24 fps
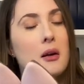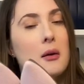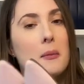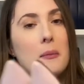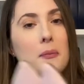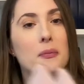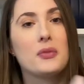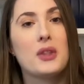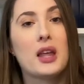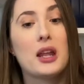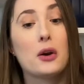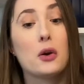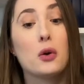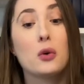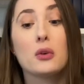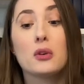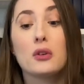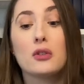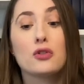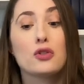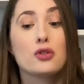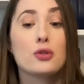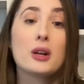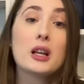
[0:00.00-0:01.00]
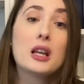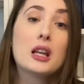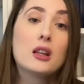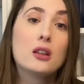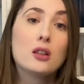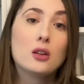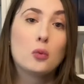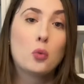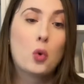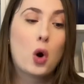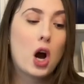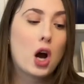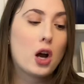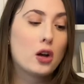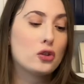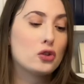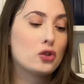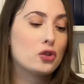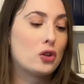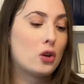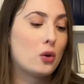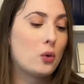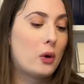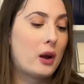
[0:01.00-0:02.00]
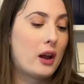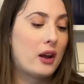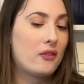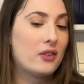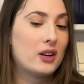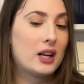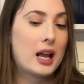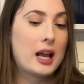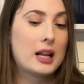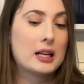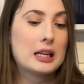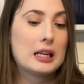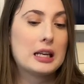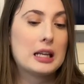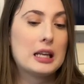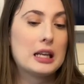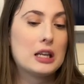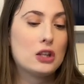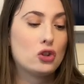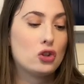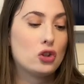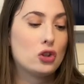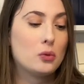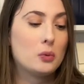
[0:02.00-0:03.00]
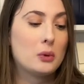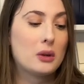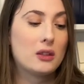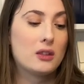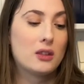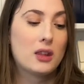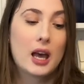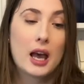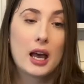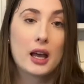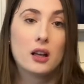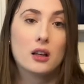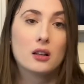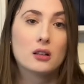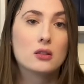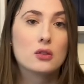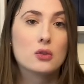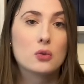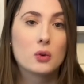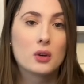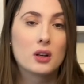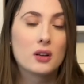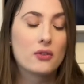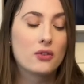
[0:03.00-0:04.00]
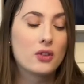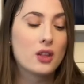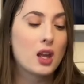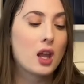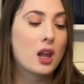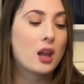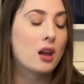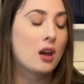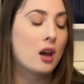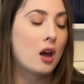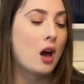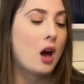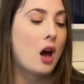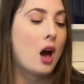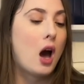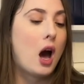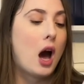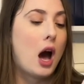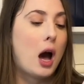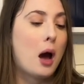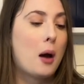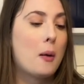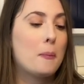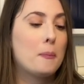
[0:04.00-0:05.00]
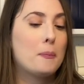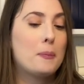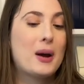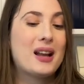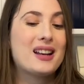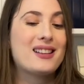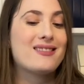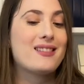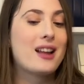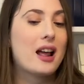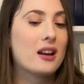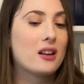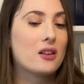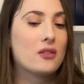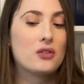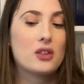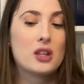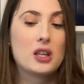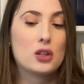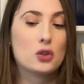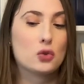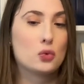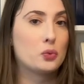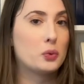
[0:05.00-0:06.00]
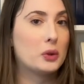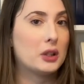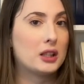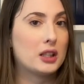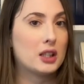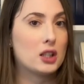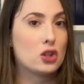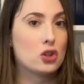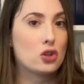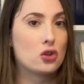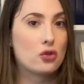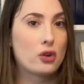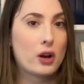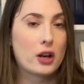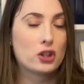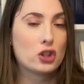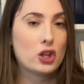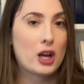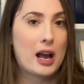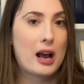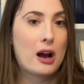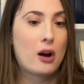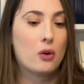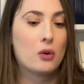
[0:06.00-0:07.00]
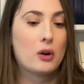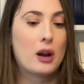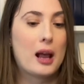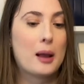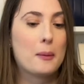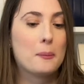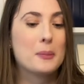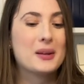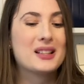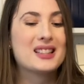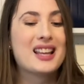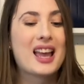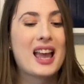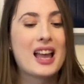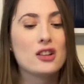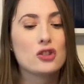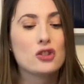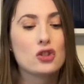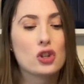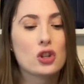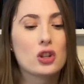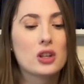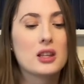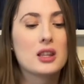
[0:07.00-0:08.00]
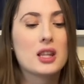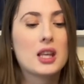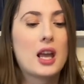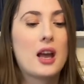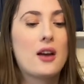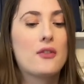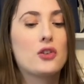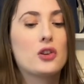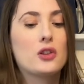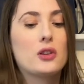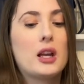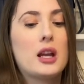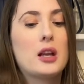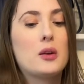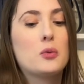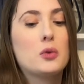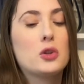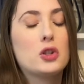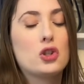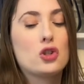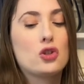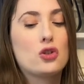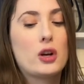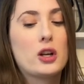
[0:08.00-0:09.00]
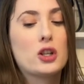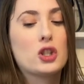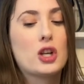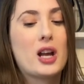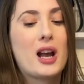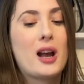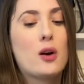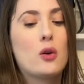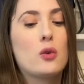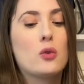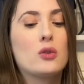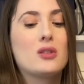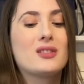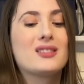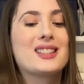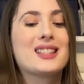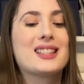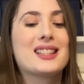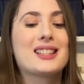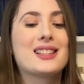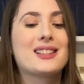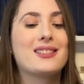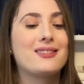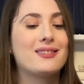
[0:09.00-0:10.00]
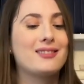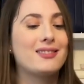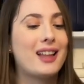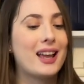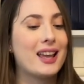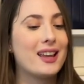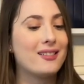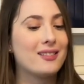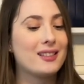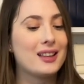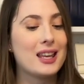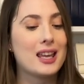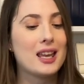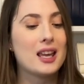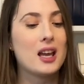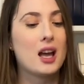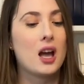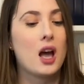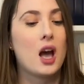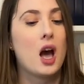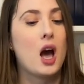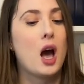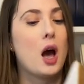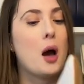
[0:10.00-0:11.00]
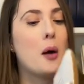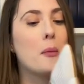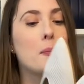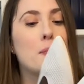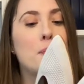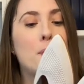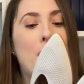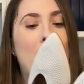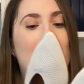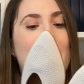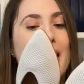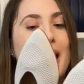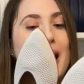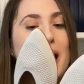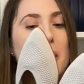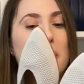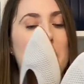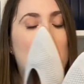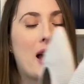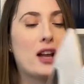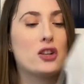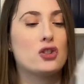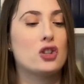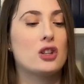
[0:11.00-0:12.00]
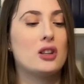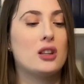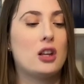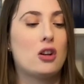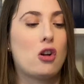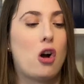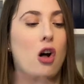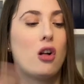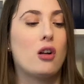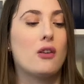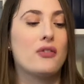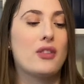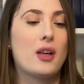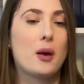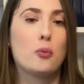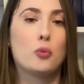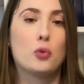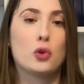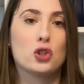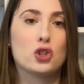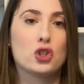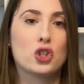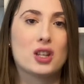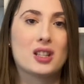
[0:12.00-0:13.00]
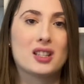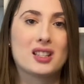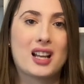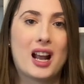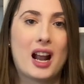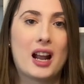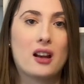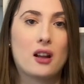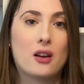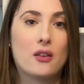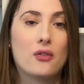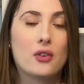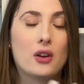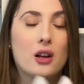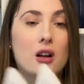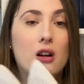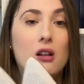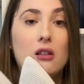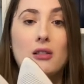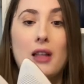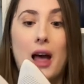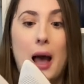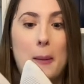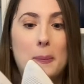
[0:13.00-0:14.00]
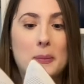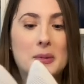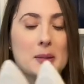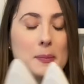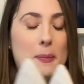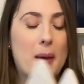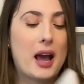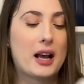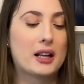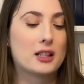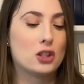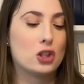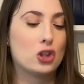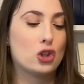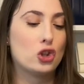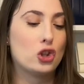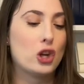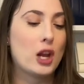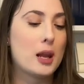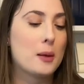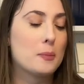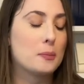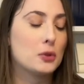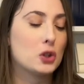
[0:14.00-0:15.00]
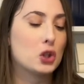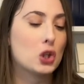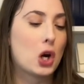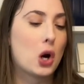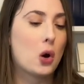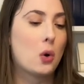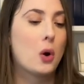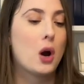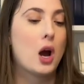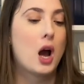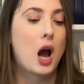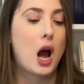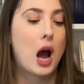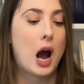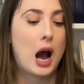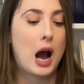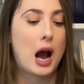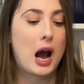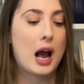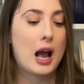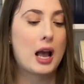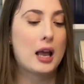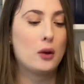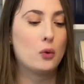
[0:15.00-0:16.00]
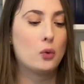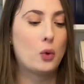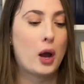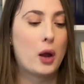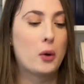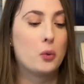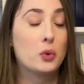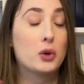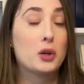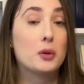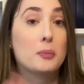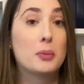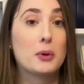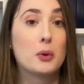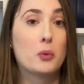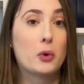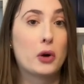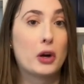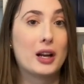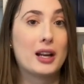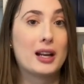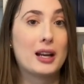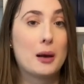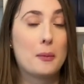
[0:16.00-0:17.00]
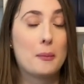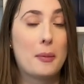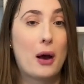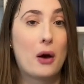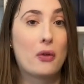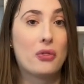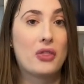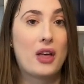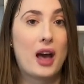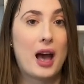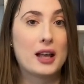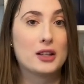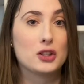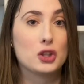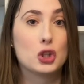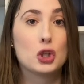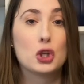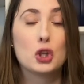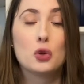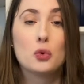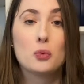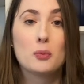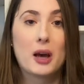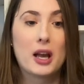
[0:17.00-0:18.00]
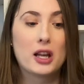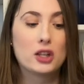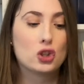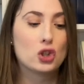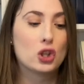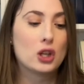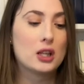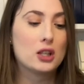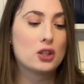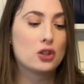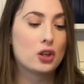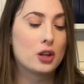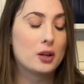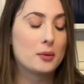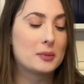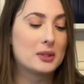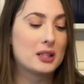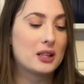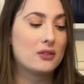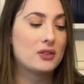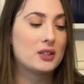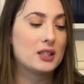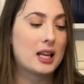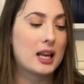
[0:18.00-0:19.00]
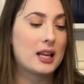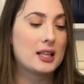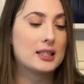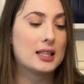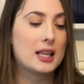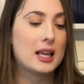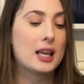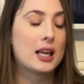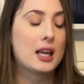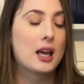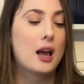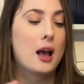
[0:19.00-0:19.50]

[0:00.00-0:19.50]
They don't shrink in the wash, so I haven't had any issue with that sort of thing. But none of these really stretch out. Potentially the Everlane would stretch out slightly, but I imagine that all of them will just kind of collapse back to shape. So I wouldn't be worried about that too much in terms of sizing.